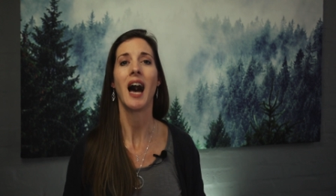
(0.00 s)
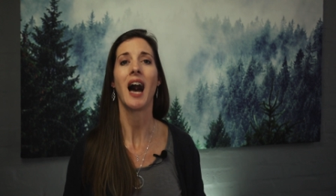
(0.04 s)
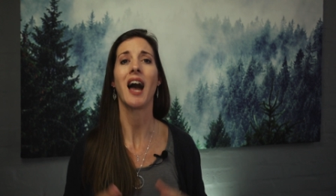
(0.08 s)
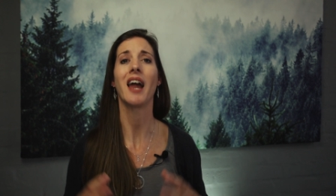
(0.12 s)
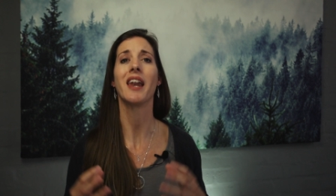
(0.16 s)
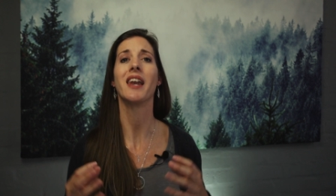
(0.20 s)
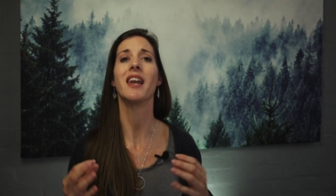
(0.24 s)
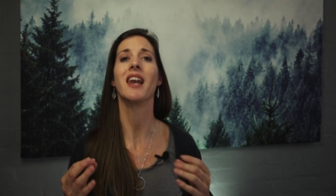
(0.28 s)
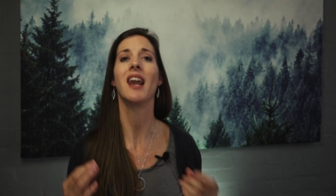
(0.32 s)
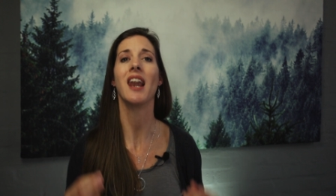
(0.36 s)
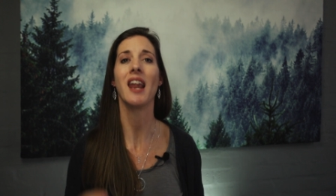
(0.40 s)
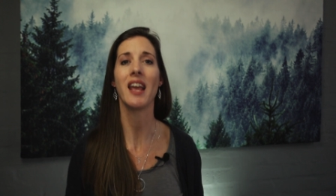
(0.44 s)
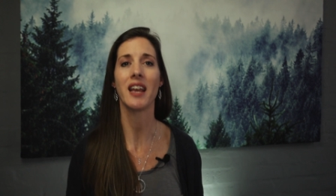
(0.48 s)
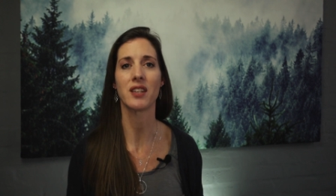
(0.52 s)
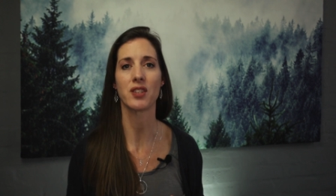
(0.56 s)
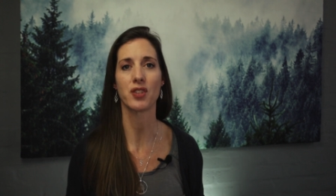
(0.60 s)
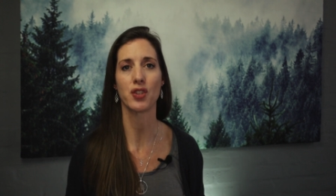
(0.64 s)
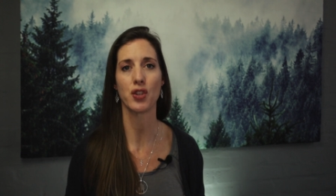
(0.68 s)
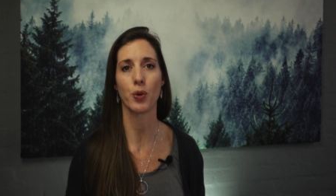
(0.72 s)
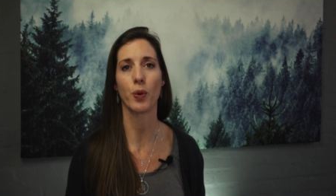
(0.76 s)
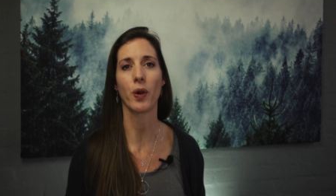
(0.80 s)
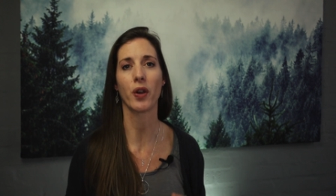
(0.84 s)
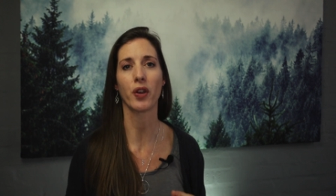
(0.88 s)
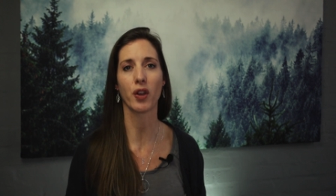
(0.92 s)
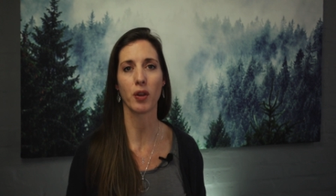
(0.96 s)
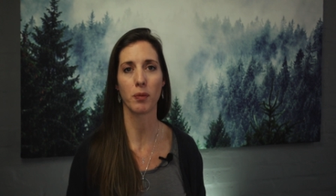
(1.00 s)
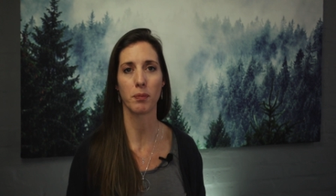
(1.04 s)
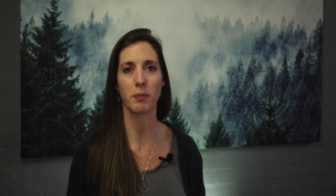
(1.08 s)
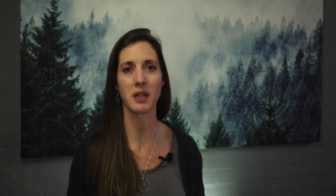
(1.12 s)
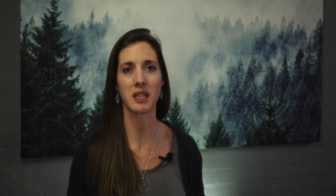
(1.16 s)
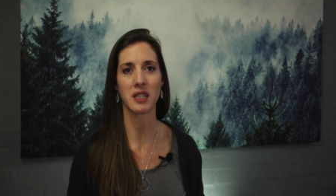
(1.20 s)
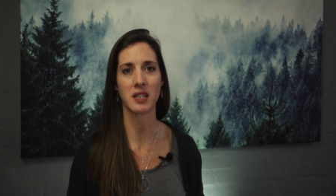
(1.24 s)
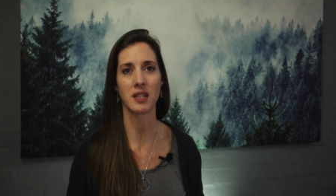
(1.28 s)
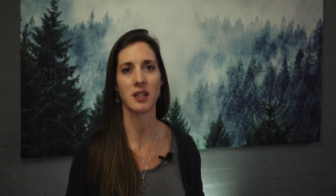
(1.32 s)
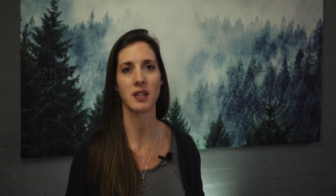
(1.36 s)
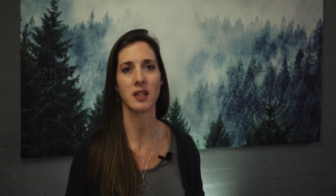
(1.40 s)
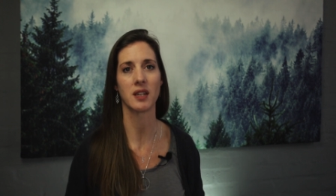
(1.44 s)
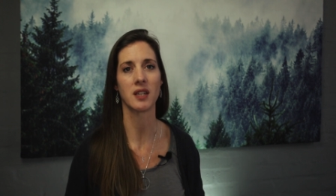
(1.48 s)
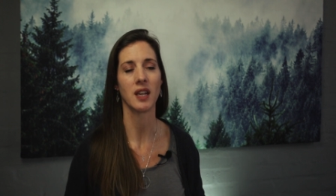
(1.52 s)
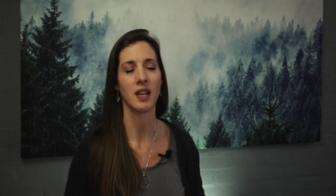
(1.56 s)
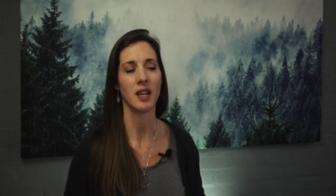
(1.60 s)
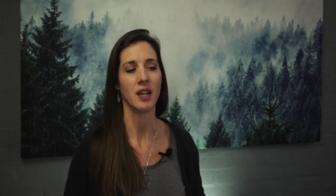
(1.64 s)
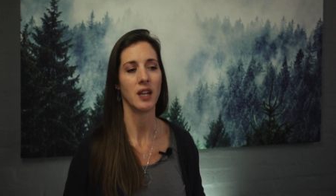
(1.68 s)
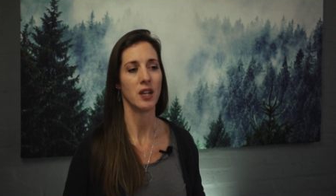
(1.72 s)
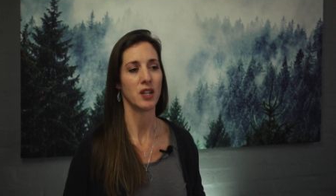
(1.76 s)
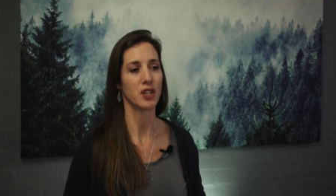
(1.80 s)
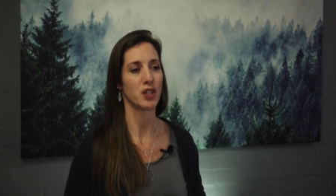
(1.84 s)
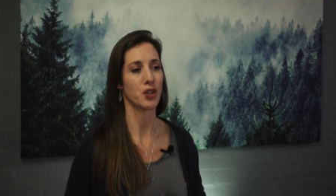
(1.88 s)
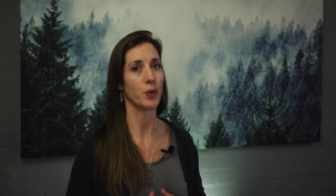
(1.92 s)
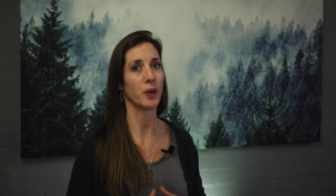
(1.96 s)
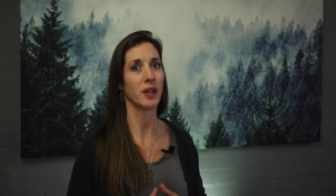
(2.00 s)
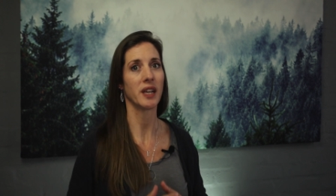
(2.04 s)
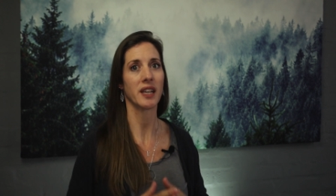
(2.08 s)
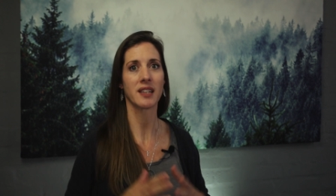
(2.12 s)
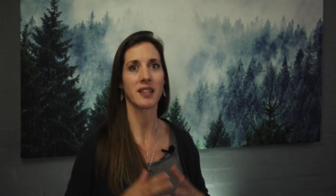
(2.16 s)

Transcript: unless you are committed to an